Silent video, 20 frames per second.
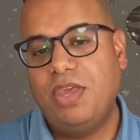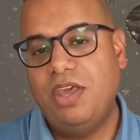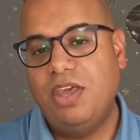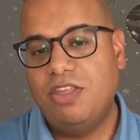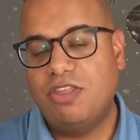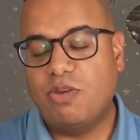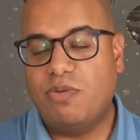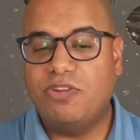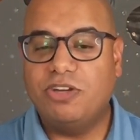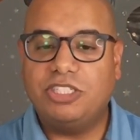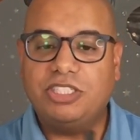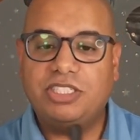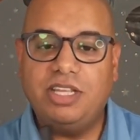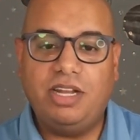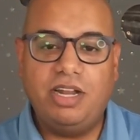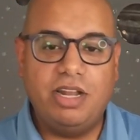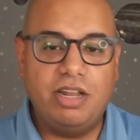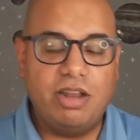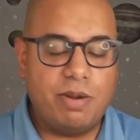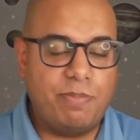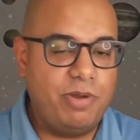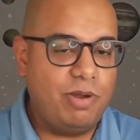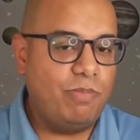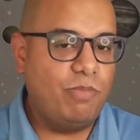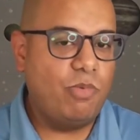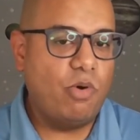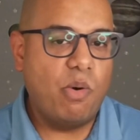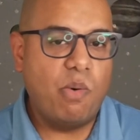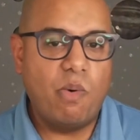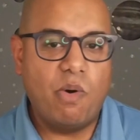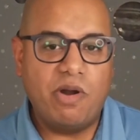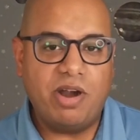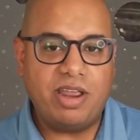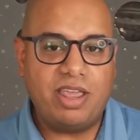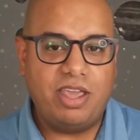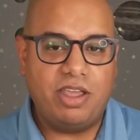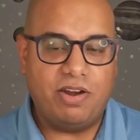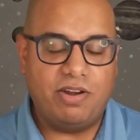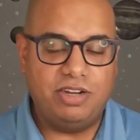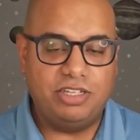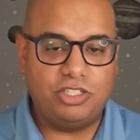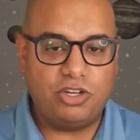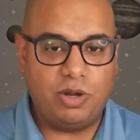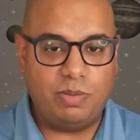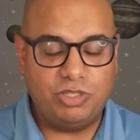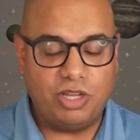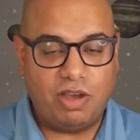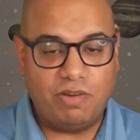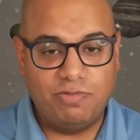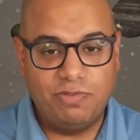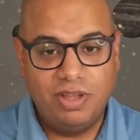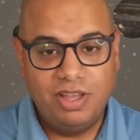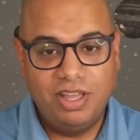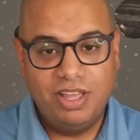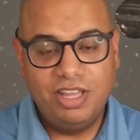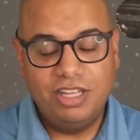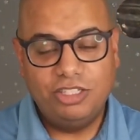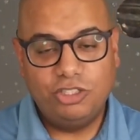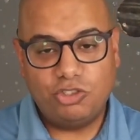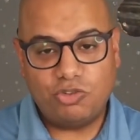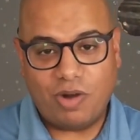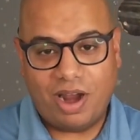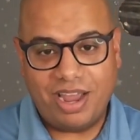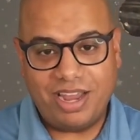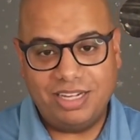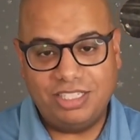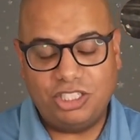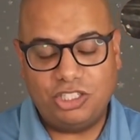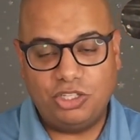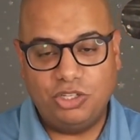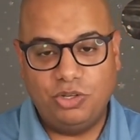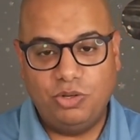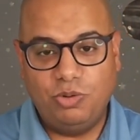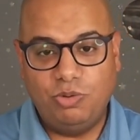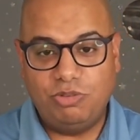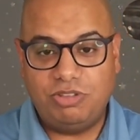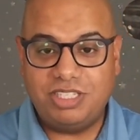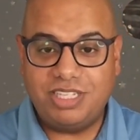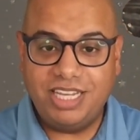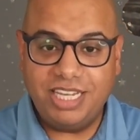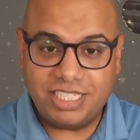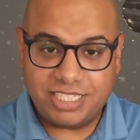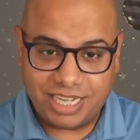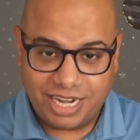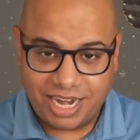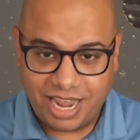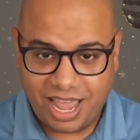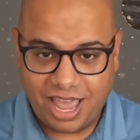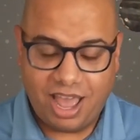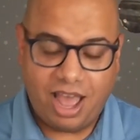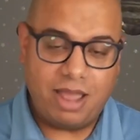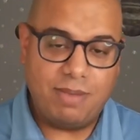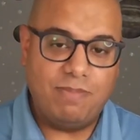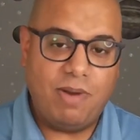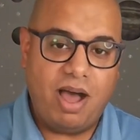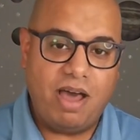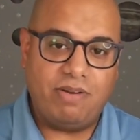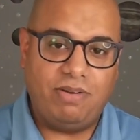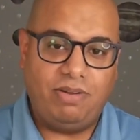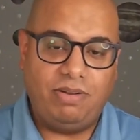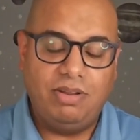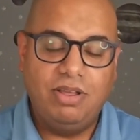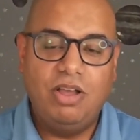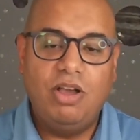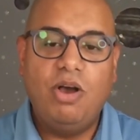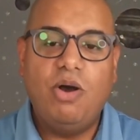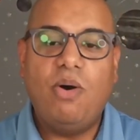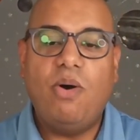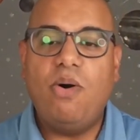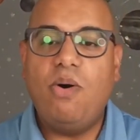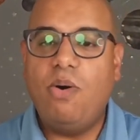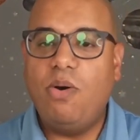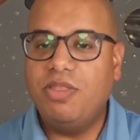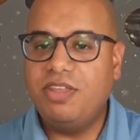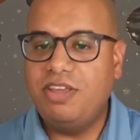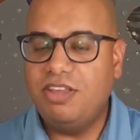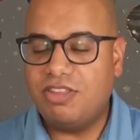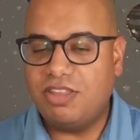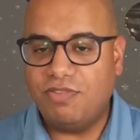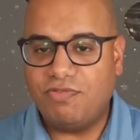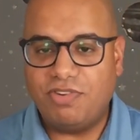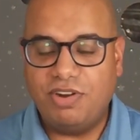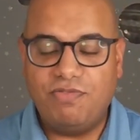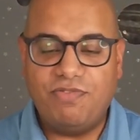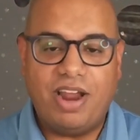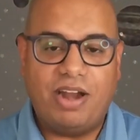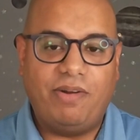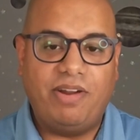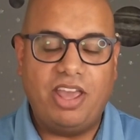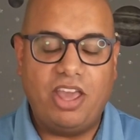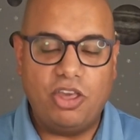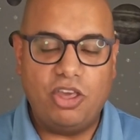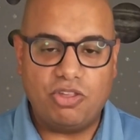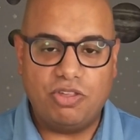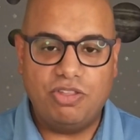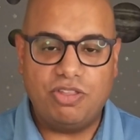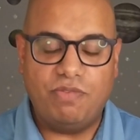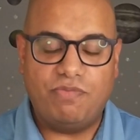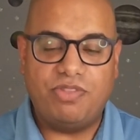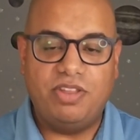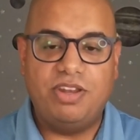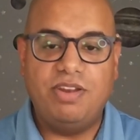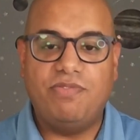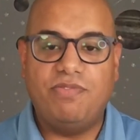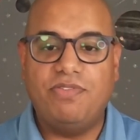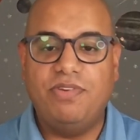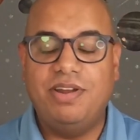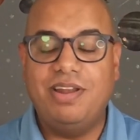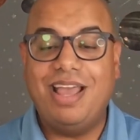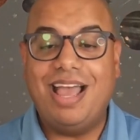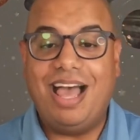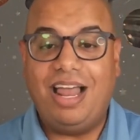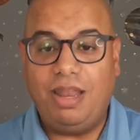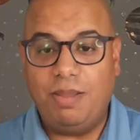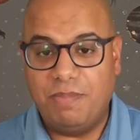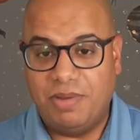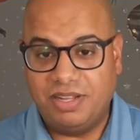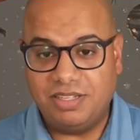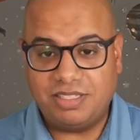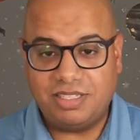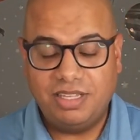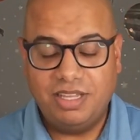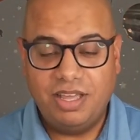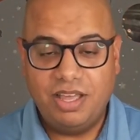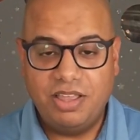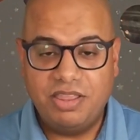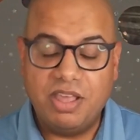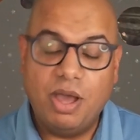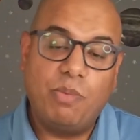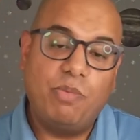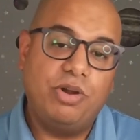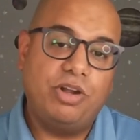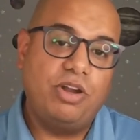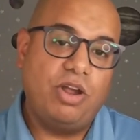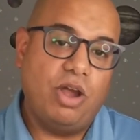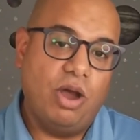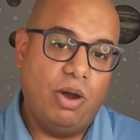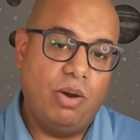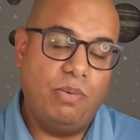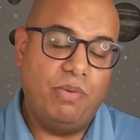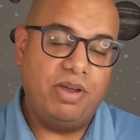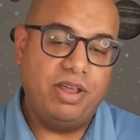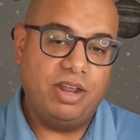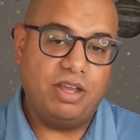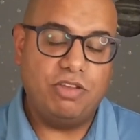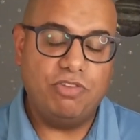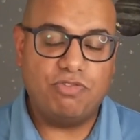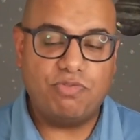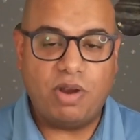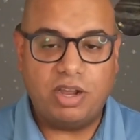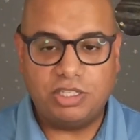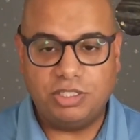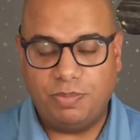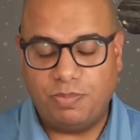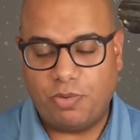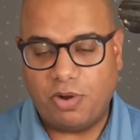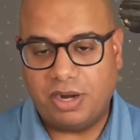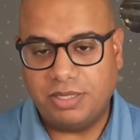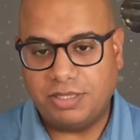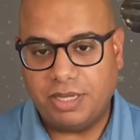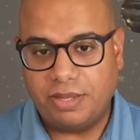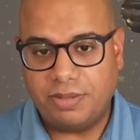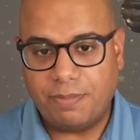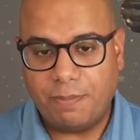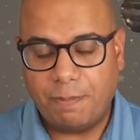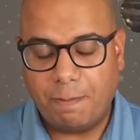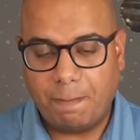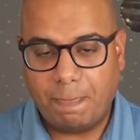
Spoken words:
So there's still a little bit more work here in terms of trying to teach an AI model all these different variations of the different elements that would go in a construction project.